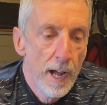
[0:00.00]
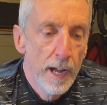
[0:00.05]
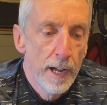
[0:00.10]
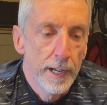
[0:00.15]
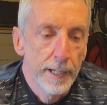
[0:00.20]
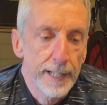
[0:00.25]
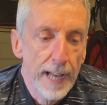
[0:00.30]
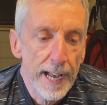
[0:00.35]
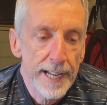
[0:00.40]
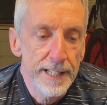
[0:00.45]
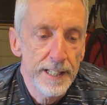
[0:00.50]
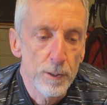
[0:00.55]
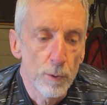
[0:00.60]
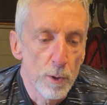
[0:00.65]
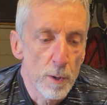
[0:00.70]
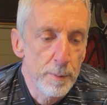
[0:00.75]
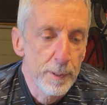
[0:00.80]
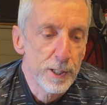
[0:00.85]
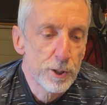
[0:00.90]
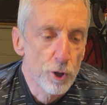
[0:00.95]
Again, you want to
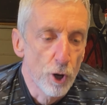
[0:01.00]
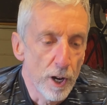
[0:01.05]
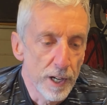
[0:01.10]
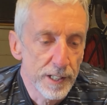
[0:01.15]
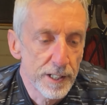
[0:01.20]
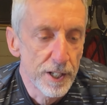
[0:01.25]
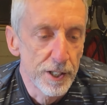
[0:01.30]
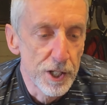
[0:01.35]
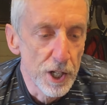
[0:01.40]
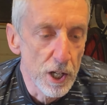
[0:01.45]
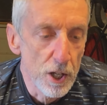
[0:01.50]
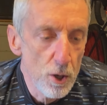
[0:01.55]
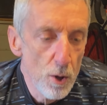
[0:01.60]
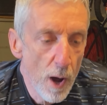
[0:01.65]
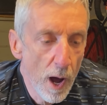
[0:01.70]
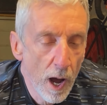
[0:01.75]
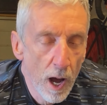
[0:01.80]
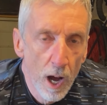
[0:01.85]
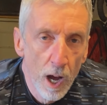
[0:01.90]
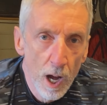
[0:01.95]
be trying to do
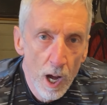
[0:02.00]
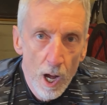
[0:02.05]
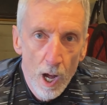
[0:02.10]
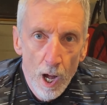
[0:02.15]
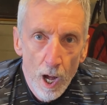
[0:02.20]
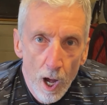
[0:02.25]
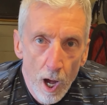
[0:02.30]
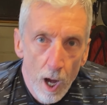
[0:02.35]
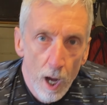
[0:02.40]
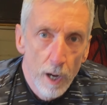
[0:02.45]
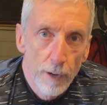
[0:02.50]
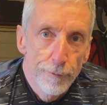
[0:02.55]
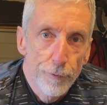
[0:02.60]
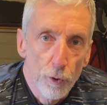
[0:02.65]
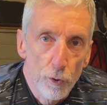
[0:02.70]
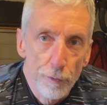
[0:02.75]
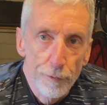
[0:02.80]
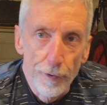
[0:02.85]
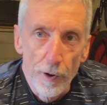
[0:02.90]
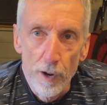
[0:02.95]
4
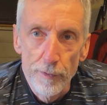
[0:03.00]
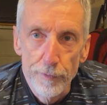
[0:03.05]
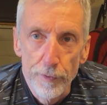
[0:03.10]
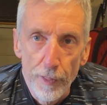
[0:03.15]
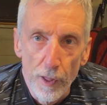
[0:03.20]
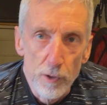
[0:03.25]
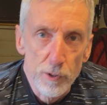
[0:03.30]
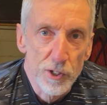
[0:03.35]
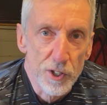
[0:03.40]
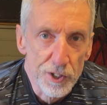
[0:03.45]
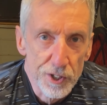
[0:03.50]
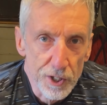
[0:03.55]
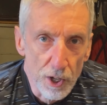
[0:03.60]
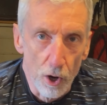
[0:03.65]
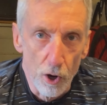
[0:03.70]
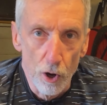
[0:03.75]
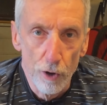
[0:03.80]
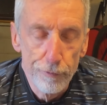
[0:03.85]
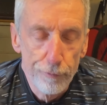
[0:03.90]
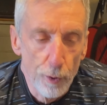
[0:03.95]
or 5 of those to
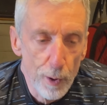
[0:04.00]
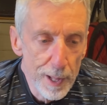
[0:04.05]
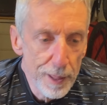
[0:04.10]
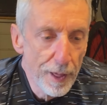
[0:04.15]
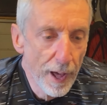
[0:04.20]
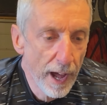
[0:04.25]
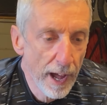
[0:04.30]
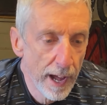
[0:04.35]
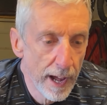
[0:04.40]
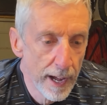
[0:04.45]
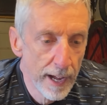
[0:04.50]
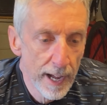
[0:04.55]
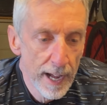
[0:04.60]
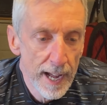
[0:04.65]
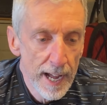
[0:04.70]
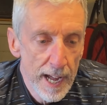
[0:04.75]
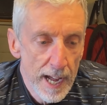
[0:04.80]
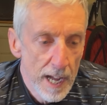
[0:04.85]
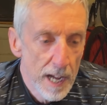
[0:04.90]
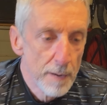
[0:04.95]
start off with,
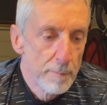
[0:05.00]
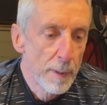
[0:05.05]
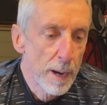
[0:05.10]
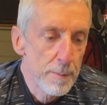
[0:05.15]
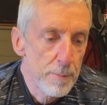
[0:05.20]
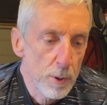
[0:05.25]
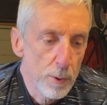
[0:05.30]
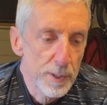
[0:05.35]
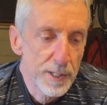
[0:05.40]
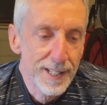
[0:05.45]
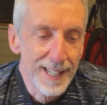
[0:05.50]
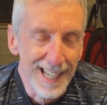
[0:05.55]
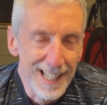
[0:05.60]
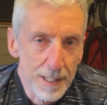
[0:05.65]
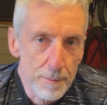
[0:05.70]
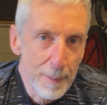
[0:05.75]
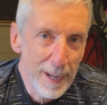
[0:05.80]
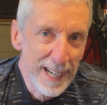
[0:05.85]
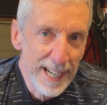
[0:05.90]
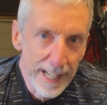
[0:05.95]
maybe with 6
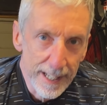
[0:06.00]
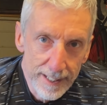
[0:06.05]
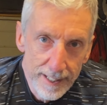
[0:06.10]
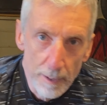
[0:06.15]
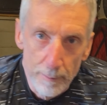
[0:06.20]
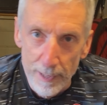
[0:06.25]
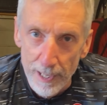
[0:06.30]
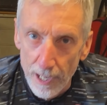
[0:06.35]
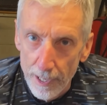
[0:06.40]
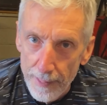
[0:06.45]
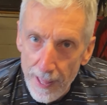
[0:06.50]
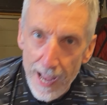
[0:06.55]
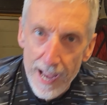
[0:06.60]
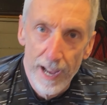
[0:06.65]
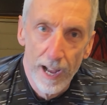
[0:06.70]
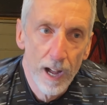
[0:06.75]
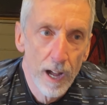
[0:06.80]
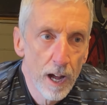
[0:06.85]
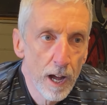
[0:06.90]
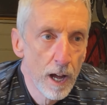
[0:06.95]
minutes, something like that,
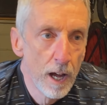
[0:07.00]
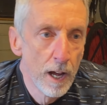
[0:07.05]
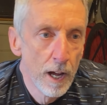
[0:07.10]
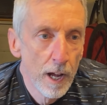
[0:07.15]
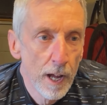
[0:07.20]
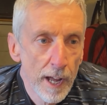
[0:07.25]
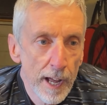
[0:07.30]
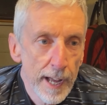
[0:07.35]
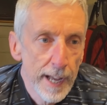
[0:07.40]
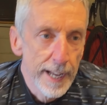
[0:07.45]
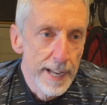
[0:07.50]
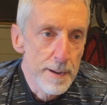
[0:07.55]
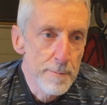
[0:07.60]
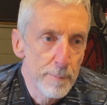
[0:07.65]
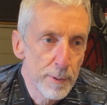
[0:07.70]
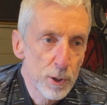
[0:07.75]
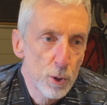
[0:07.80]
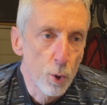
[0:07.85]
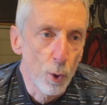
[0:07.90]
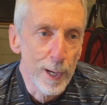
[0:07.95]
in
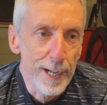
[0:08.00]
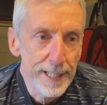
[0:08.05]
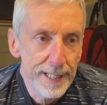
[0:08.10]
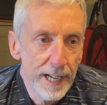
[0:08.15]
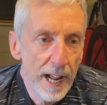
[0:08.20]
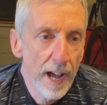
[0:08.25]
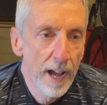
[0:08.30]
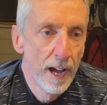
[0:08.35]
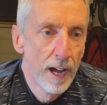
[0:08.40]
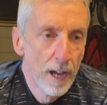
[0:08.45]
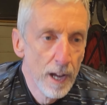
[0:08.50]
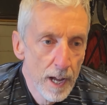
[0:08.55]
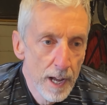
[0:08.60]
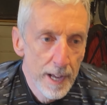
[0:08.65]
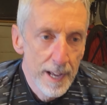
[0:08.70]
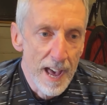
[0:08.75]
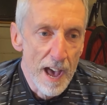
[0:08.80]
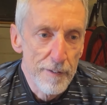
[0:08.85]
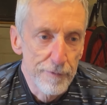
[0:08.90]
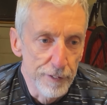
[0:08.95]
between
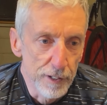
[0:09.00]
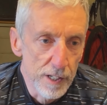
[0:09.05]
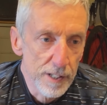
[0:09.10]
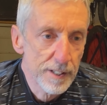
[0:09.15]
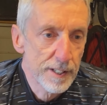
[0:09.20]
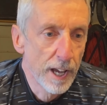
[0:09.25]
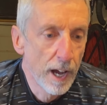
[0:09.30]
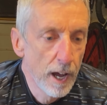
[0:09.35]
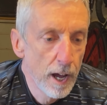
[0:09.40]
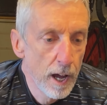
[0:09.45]
efforts.